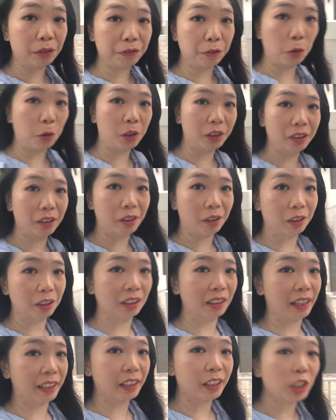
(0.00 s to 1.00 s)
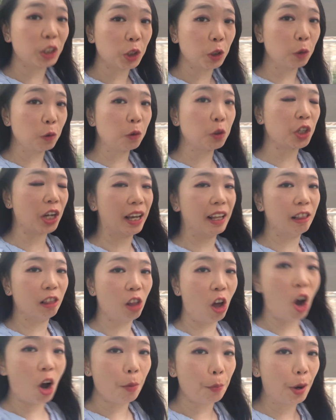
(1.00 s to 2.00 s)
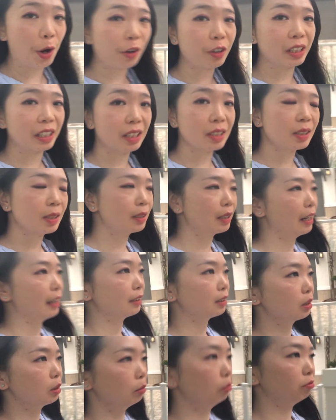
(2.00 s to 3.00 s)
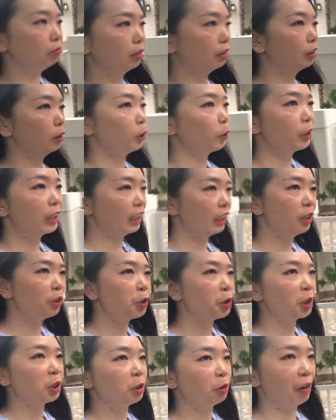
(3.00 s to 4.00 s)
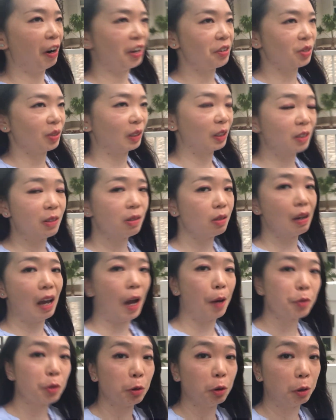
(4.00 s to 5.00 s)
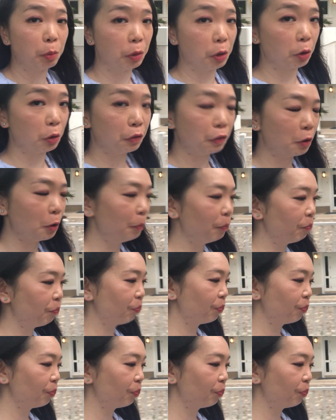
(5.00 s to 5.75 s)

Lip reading: floor, there are like huge and long balconies that's looking into the horizon. It's absolutely beautiful.